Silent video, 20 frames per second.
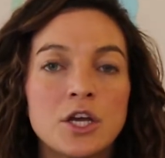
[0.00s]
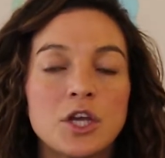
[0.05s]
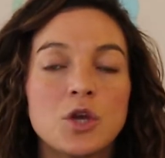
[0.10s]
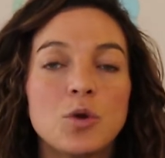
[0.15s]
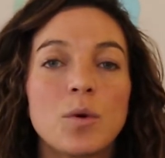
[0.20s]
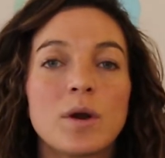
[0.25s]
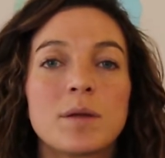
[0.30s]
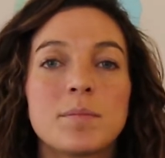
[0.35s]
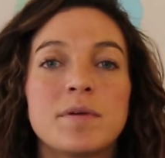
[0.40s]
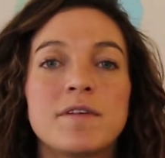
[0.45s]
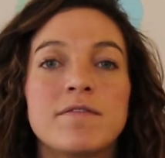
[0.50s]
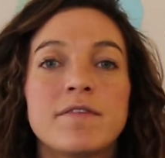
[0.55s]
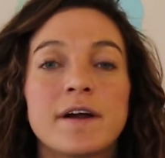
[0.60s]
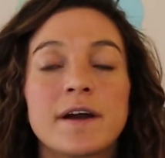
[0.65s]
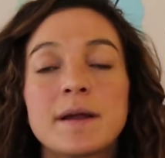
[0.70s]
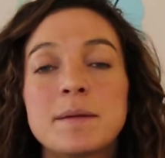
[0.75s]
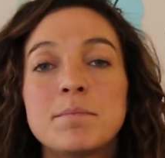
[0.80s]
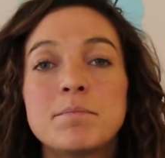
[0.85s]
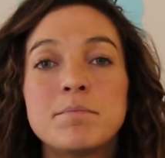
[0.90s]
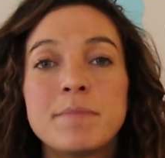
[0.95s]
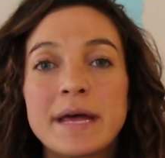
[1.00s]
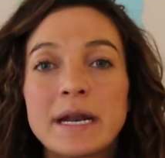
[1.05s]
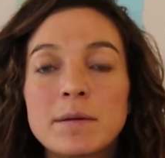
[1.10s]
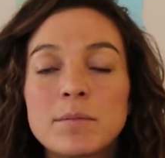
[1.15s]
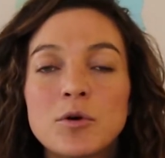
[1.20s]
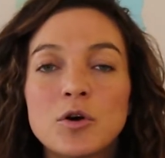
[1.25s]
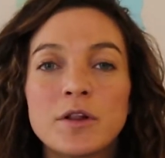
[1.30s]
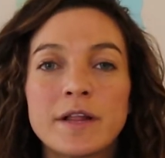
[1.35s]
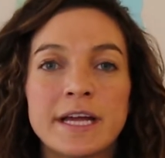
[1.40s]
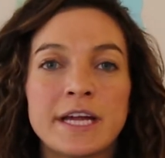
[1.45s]
You want to be very
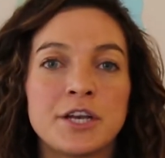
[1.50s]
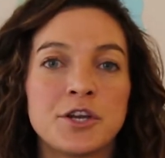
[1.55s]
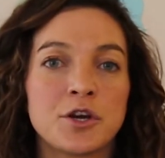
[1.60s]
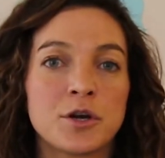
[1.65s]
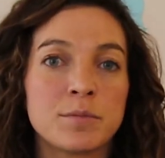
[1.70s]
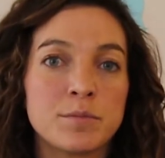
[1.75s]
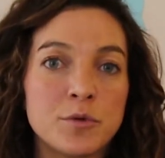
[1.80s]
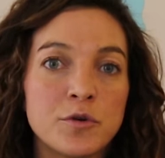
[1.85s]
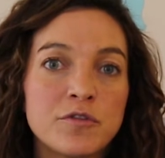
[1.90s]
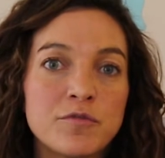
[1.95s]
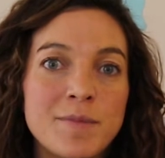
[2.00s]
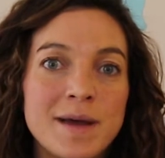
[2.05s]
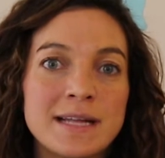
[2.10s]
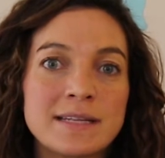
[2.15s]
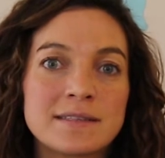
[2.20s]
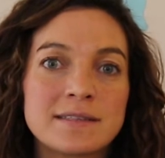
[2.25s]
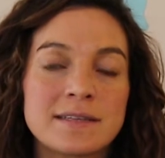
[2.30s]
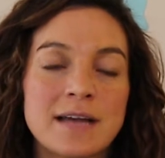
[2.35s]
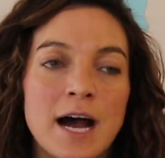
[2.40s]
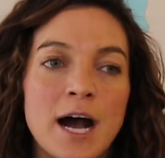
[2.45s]
minimal in your movements.